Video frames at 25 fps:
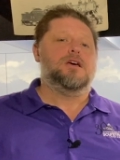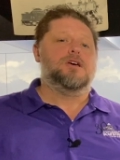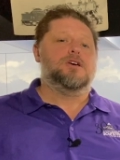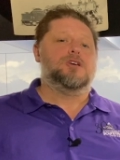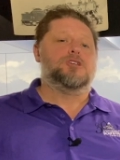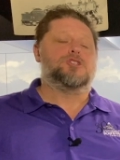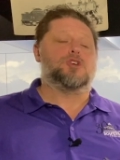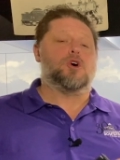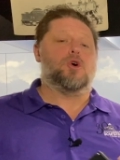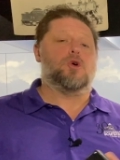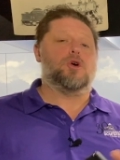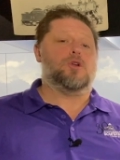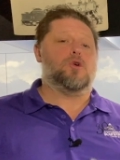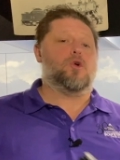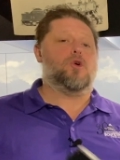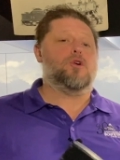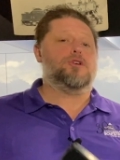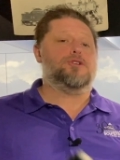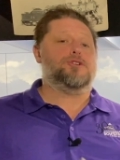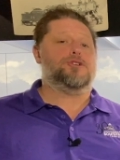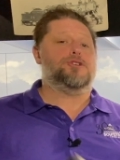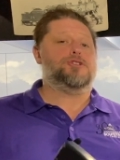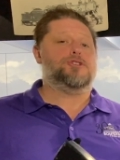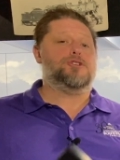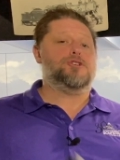So in
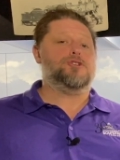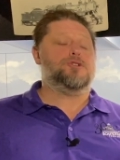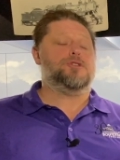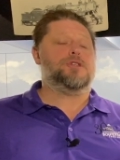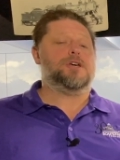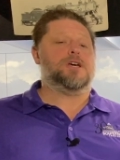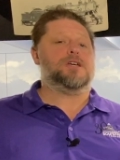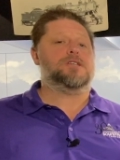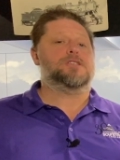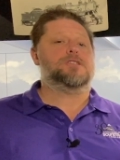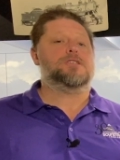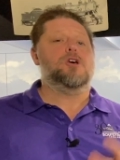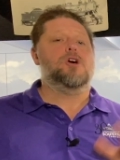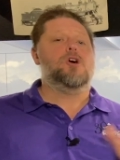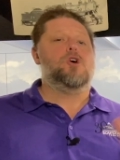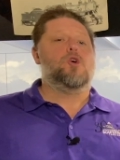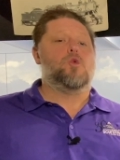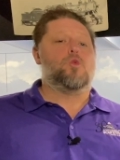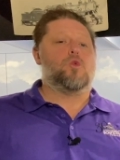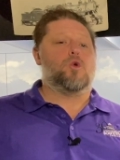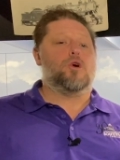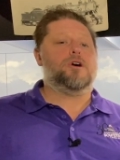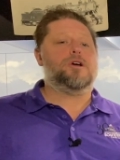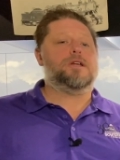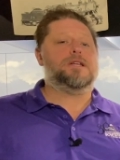order to do this,
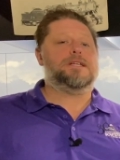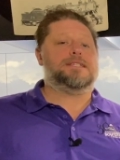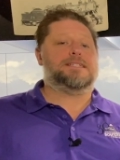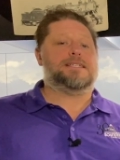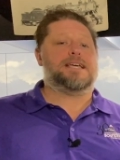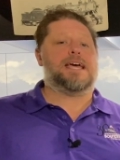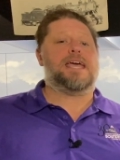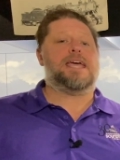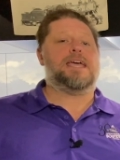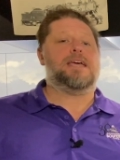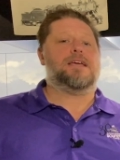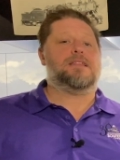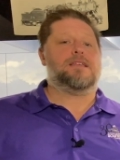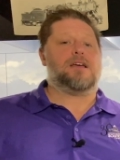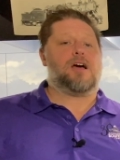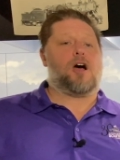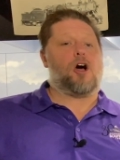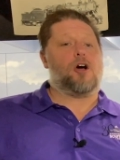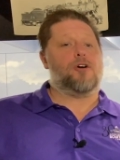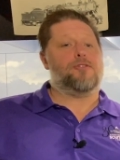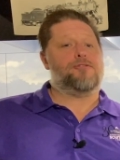we're gonna take our